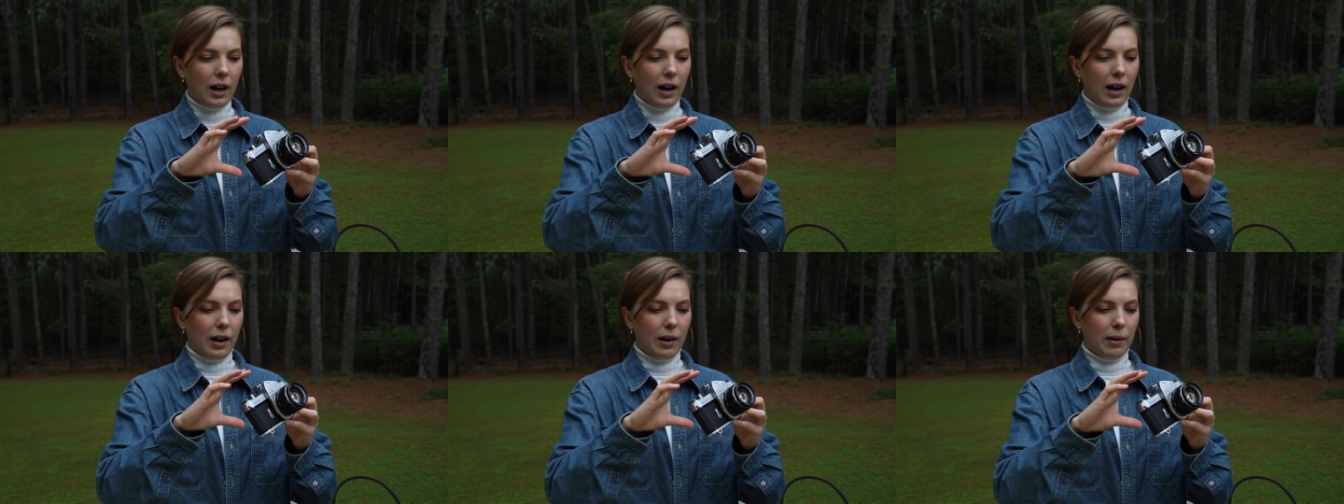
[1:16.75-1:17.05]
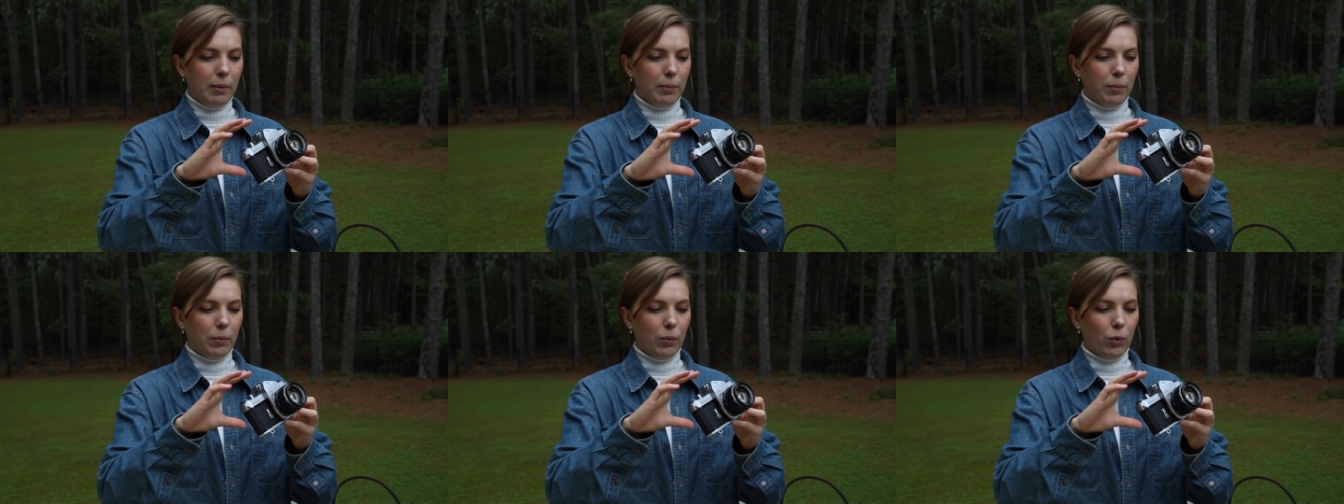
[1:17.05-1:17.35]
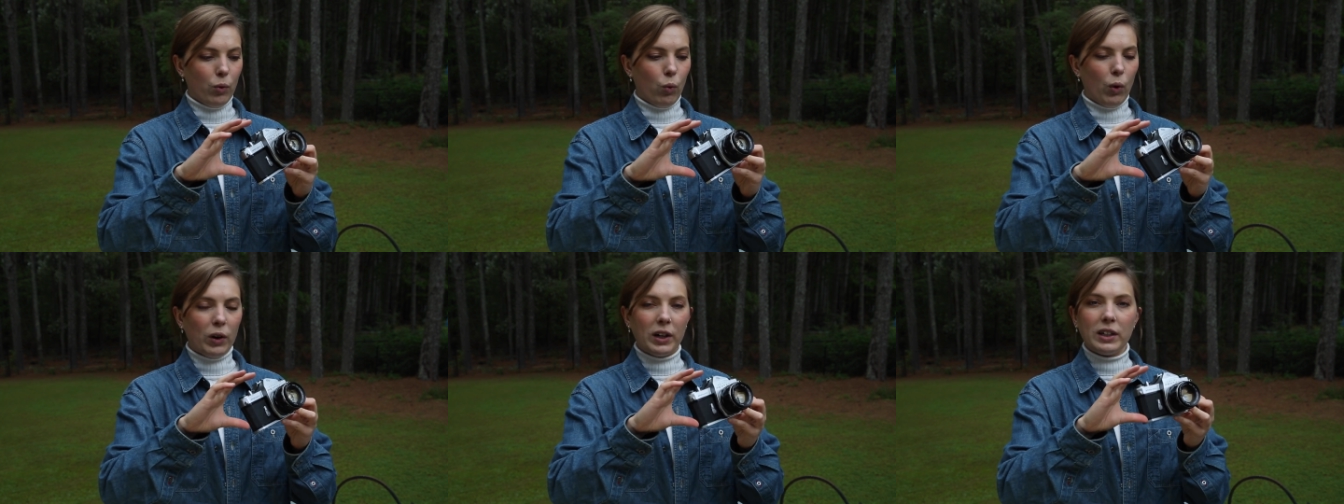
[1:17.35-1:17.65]
um,
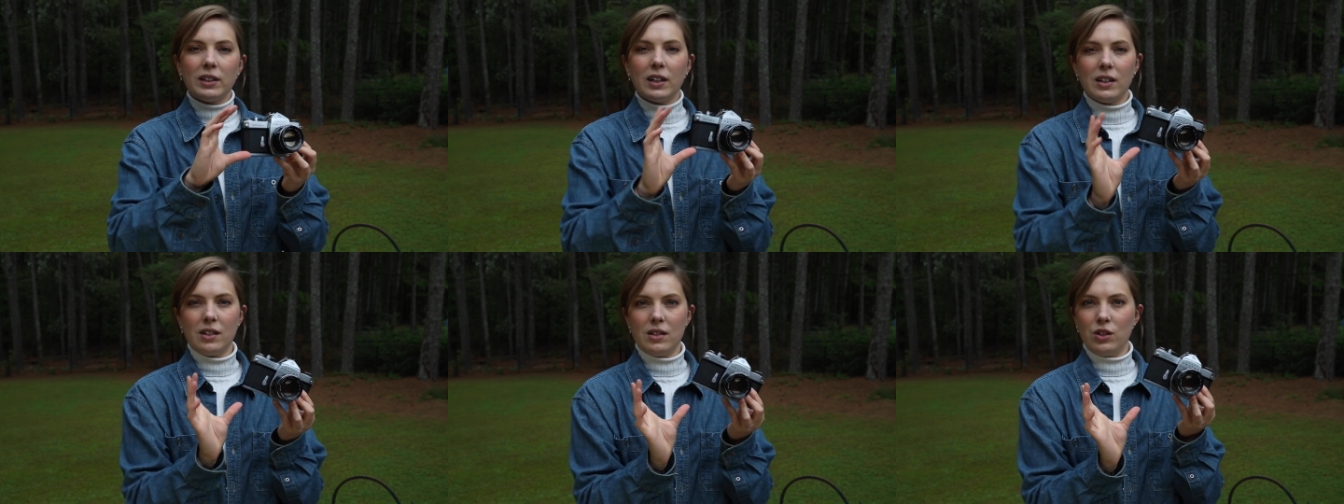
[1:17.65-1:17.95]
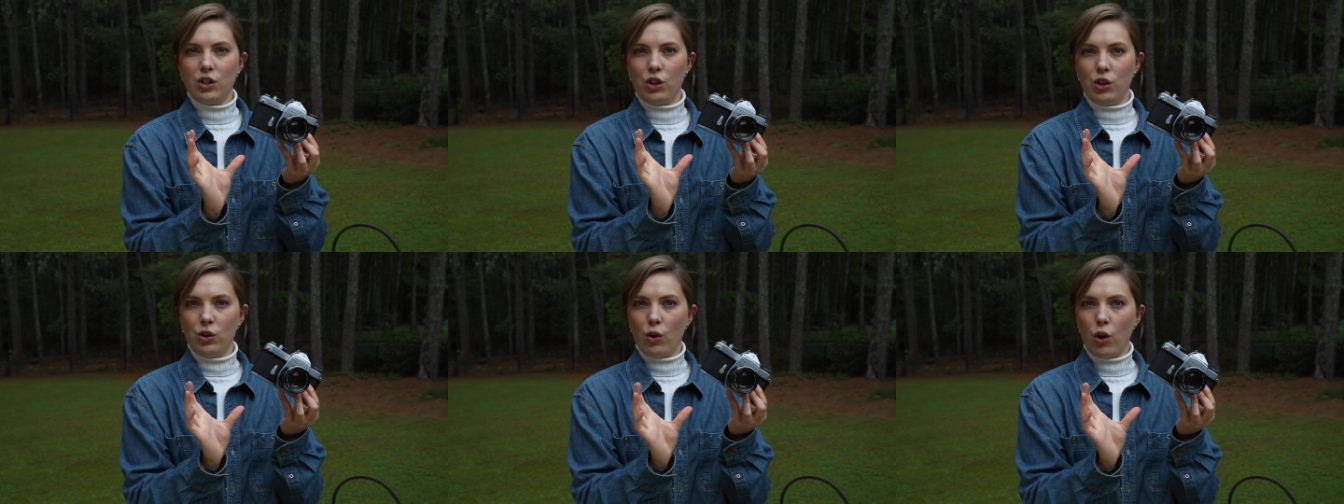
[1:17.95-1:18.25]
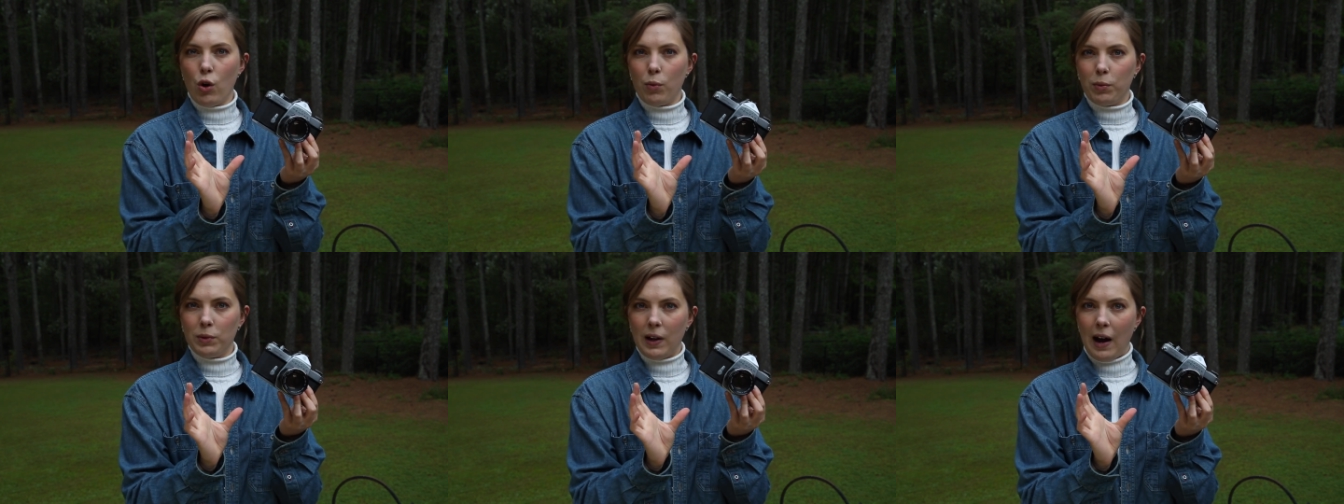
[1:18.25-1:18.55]
what it does to
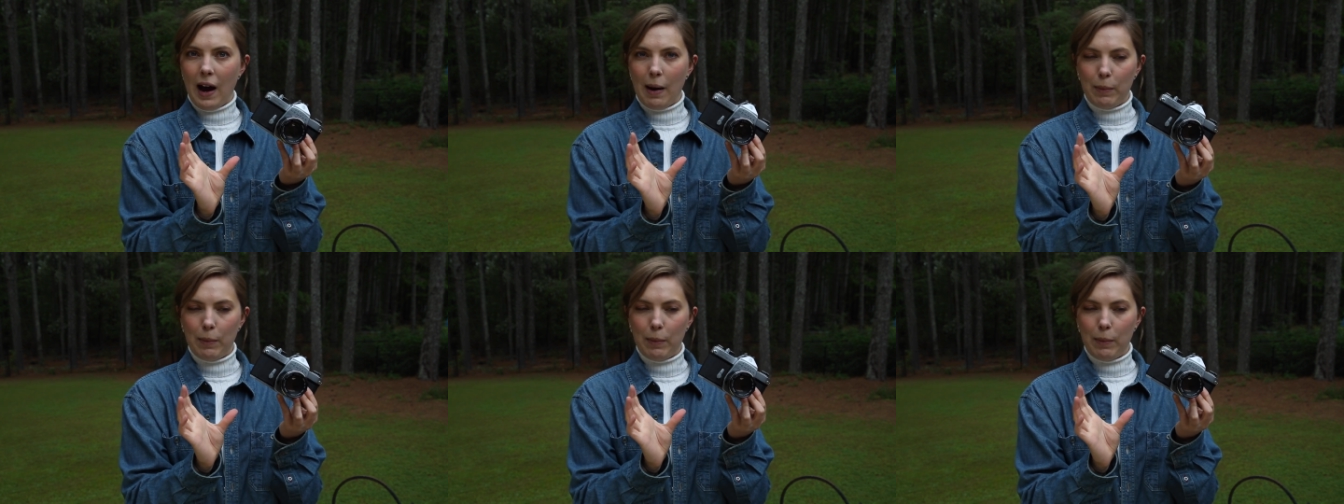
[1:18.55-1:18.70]
open the